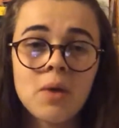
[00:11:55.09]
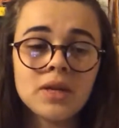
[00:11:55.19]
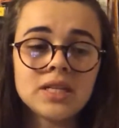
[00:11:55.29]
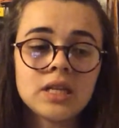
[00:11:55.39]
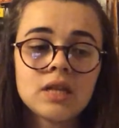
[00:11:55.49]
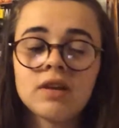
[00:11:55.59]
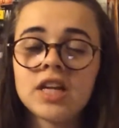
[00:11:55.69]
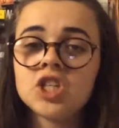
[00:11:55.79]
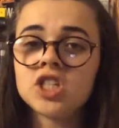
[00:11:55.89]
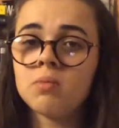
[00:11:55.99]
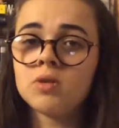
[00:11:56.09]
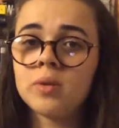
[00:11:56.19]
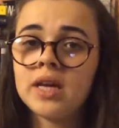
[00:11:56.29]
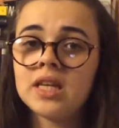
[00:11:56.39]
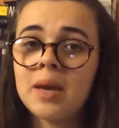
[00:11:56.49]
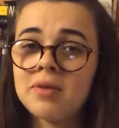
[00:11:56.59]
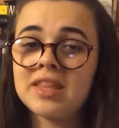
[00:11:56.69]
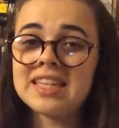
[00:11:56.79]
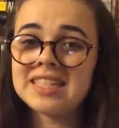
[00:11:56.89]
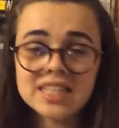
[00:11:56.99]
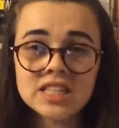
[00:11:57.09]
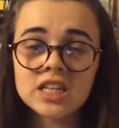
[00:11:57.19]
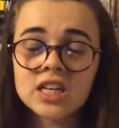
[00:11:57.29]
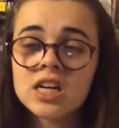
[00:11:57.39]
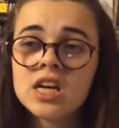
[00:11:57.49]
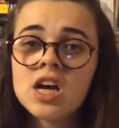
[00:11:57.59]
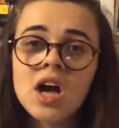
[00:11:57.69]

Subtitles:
I want to see the relationship between them and their sister.